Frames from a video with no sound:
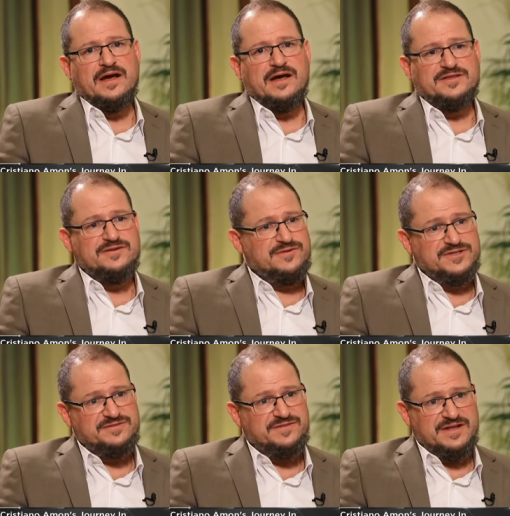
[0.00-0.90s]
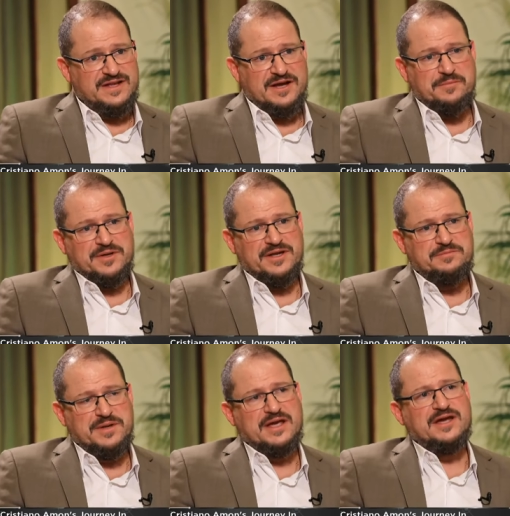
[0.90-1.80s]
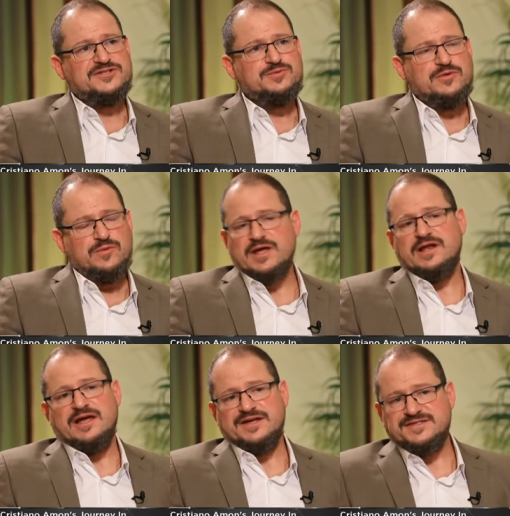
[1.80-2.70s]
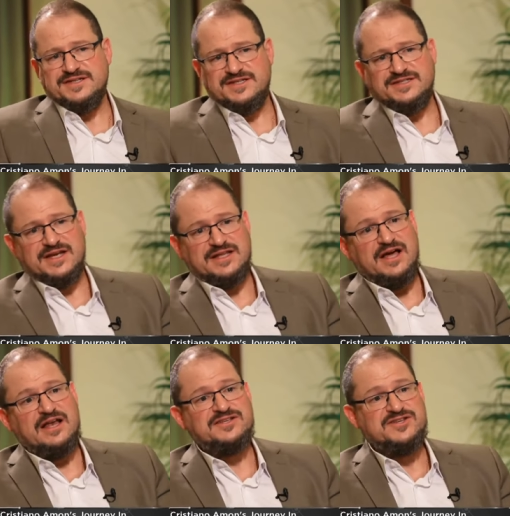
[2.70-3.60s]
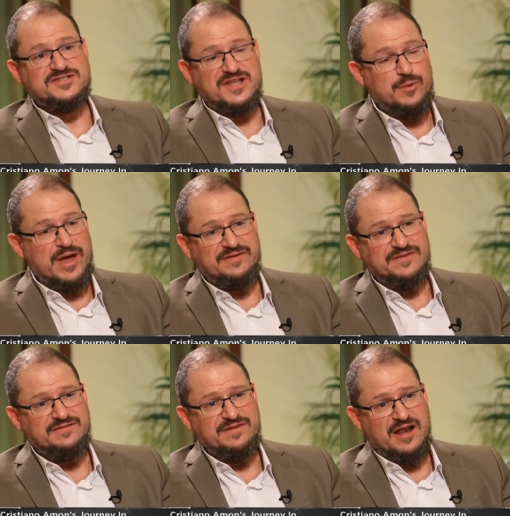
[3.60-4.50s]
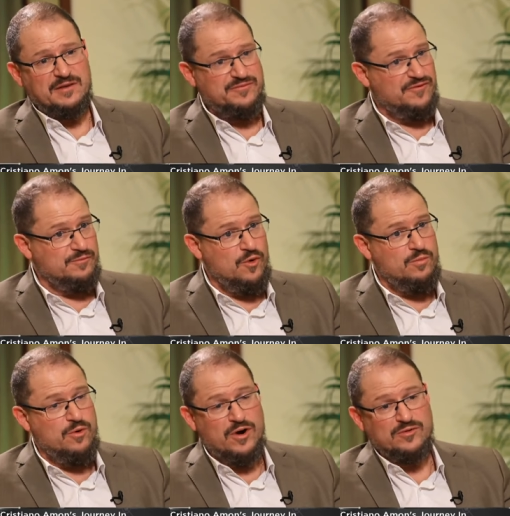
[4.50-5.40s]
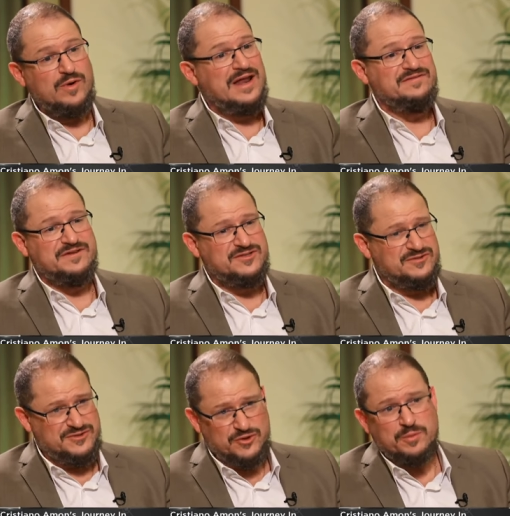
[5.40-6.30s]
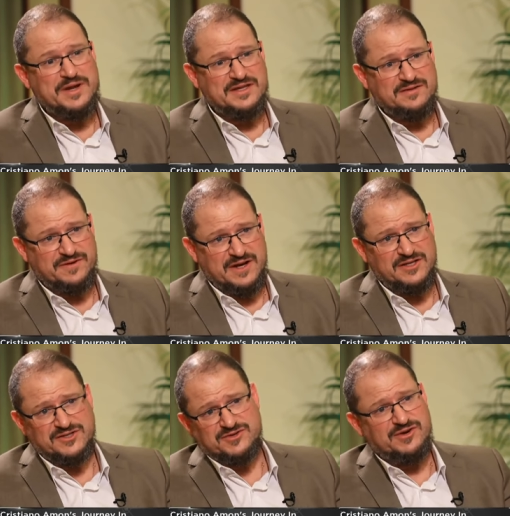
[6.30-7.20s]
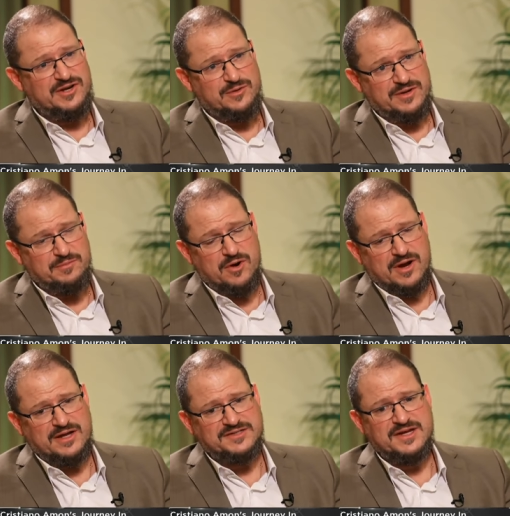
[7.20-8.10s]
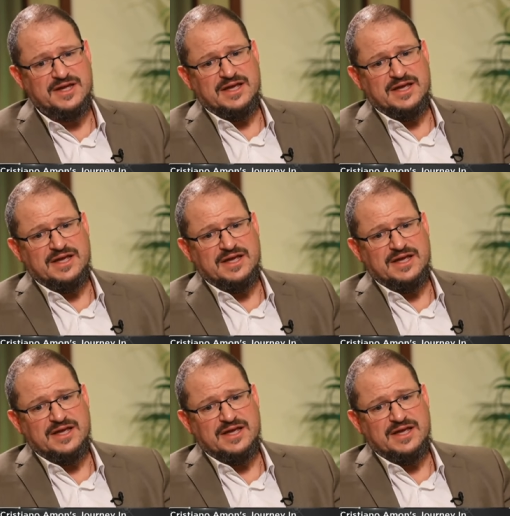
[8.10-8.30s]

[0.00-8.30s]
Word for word: uh, diversify the company because we realized that the technologies that we have developed for mobile are relevant to so many different industries and U N markets.